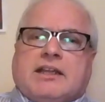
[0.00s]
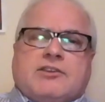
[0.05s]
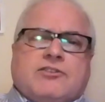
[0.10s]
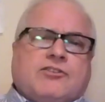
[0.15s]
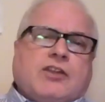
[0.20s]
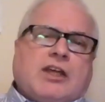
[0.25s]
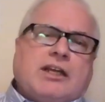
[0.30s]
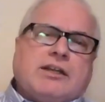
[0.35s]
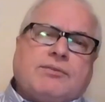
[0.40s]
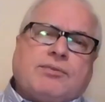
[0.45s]

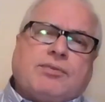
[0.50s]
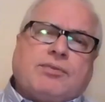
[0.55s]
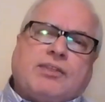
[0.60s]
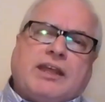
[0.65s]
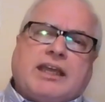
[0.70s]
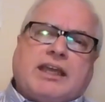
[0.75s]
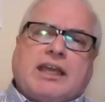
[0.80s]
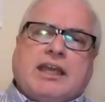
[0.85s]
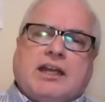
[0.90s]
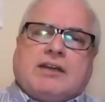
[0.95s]
Instead
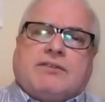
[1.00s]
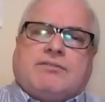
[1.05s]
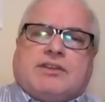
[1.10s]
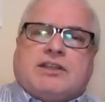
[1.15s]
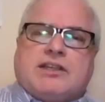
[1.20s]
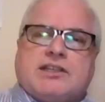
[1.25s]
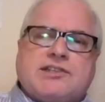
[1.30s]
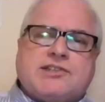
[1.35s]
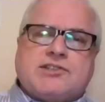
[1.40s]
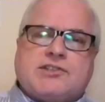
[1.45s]
of thinking
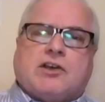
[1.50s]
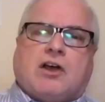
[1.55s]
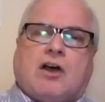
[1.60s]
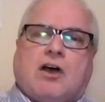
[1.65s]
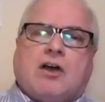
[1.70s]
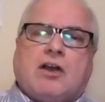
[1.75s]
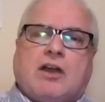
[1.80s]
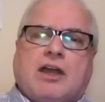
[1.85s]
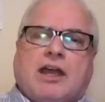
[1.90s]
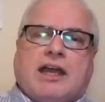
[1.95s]
of this
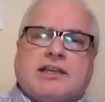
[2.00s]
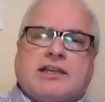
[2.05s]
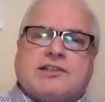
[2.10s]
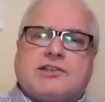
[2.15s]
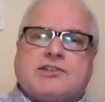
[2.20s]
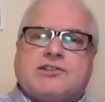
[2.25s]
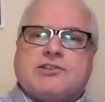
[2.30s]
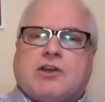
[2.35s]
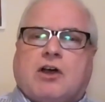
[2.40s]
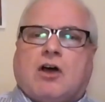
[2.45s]
song
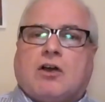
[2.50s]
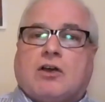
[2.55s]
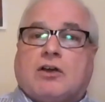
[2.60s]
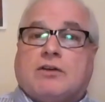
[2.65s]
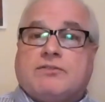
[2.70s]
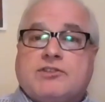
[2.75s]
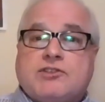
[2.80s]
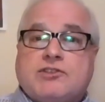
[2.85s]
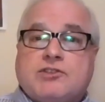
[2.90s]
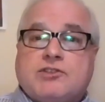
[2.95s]
as a
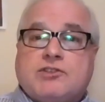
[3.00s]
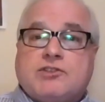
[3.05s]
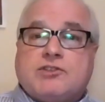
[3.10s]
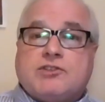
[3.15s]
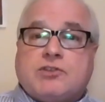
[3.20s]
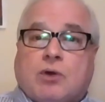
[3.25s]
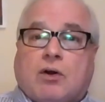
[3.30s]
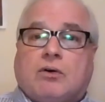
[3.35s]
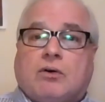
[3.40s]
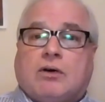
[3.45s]
song of
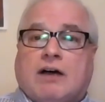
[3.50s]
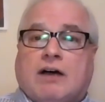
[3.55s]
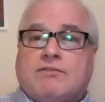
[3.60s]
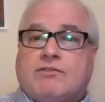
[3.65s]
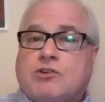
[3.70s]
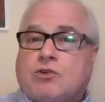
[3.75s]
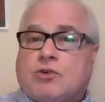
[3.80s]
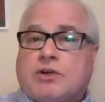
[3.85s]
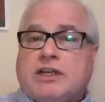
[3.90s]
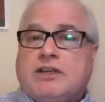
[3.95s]

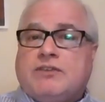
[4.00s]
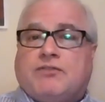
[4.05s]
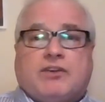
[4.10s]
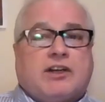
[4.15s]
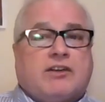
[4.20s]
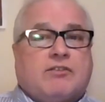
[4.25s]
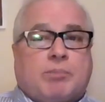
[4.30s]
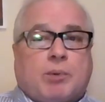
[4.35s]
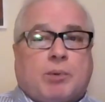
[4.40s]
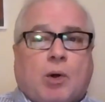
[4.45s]
sorrow, of
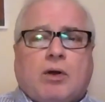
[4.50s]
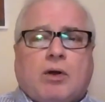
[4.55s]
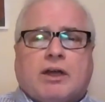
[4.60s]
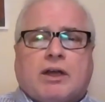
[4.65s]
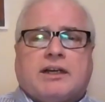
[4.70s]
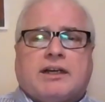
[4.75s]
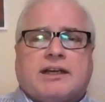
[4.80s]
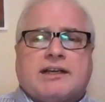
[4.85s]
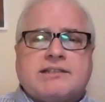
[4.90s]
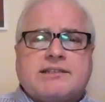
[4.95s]
grief, and of
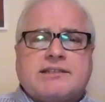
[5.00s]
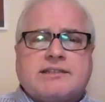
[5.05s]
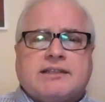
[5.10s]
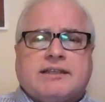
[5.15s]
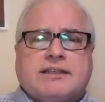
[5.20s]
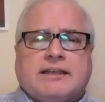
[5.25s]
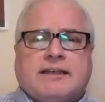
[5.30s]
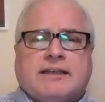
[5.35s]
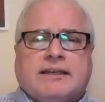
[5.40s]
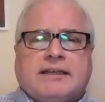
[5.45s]

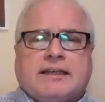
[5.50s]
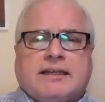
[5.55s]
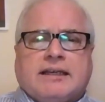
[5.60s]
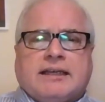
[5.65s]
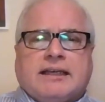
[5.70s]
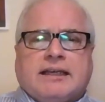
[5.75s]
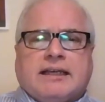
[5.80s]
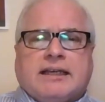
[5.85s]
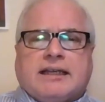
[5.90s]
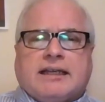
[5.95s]
brokenness,
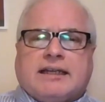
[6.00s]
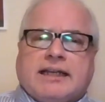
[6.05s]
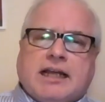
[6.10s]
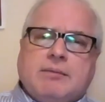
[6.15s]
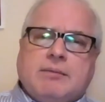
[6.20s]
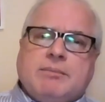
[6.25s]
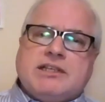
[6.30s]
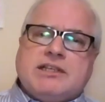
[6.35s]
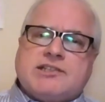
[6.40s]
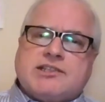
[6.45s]

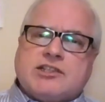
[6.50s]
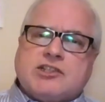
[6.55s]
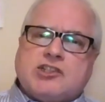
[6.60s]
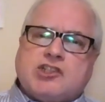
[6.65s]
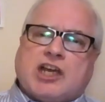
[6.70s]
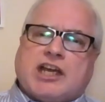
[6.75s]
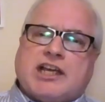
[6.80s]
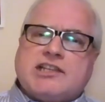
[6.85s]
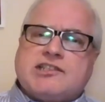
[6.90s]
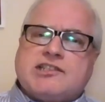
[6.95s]
let me
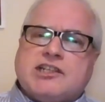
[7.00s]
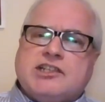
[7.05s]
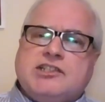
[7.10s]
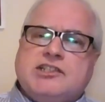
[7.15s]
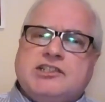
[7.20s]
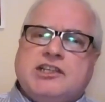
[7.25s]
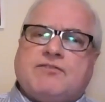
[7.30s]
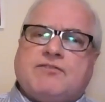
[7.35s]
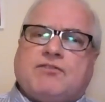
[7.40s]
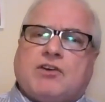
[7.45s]
suggest
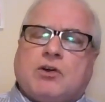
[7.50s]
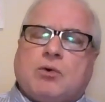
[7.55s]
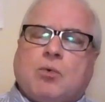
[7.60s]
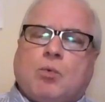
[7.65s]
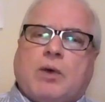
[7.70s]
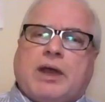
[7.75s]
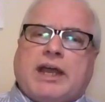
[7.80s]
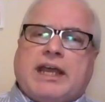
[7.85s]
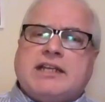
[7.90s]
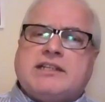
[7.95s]
a
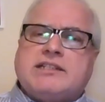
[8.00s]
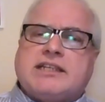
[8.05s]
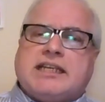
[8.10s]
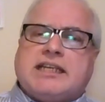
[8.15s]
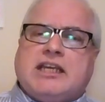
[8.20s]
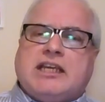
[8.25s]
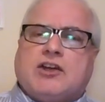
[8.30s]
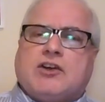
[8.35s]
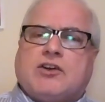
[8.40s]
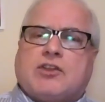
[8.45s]
different way
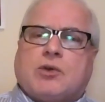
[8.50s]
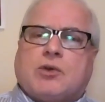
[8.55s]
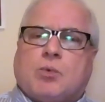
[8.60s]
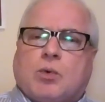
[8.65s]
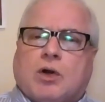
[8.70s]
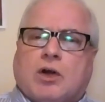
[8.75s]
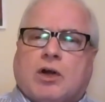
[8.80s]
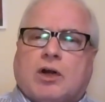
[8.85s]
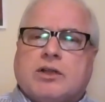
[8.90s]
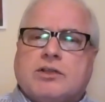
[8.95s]
to hear
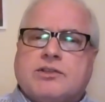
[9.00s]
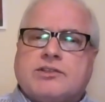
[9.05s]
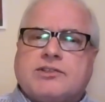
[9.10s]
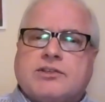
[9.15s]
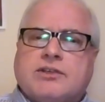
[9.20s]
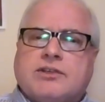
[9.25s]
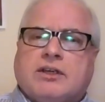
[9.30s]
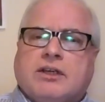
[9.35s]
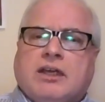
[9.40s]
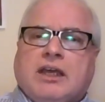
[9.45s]
the
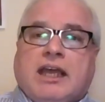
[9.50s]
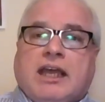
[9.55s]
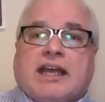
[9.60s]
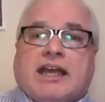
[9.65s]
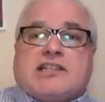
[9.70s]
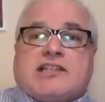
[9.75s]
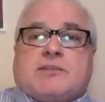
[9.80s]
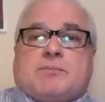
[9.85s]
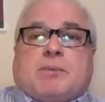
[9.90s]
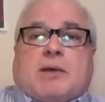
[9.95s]
words,
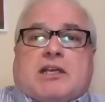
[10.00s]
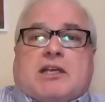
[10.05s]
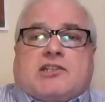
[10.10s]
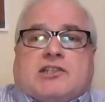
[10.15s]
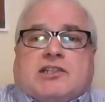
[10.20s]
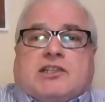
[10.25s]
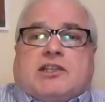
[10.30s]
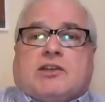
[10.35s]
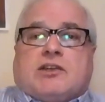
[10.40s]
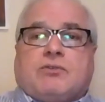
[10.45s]

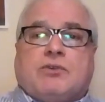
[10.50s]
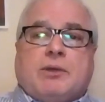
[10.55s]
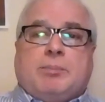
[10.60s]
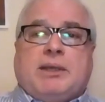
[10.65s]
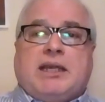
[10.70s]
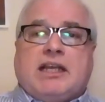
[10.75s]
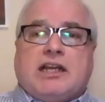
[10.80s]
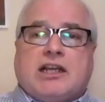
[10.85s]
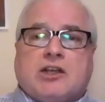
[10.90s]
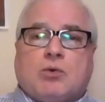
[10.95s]
especially the
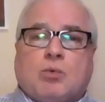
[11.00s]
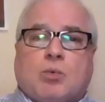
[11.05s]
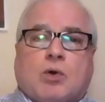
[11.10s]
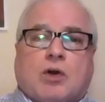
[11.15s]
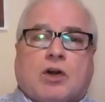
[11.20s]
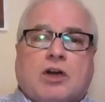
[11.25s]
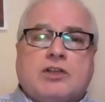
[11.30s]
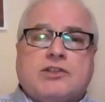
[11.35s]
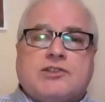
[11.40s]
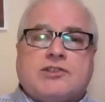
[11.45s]

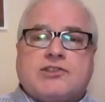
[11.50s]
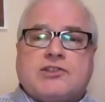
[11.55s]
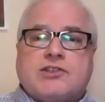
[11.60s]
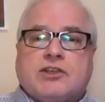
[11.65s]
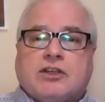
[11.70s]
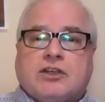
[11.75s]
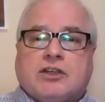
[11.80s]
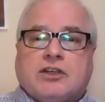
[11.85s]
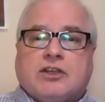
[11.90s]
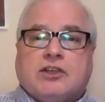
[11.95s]
repeated
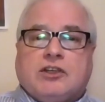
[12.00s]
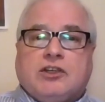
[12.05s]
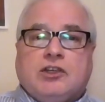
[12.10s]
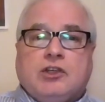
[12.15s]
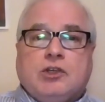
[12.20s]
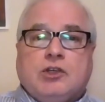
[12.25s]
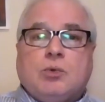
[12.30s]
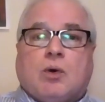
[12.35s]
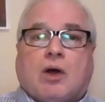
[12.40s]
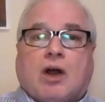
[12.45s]
words,
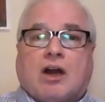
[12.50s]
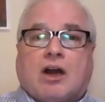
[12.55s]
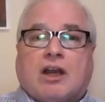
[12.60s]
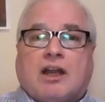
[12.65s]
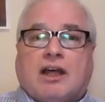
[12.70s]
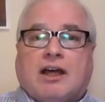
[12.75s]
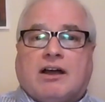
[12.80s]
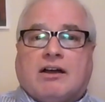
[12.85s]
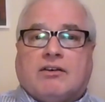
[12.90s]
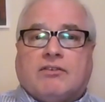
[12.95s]
You
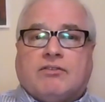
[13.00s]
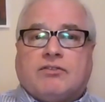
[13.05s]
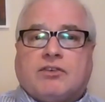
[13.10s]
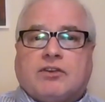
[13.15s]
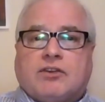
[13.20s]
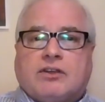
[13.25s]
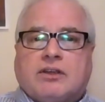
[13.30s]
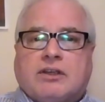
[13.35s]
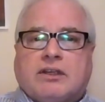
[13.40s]
are loved.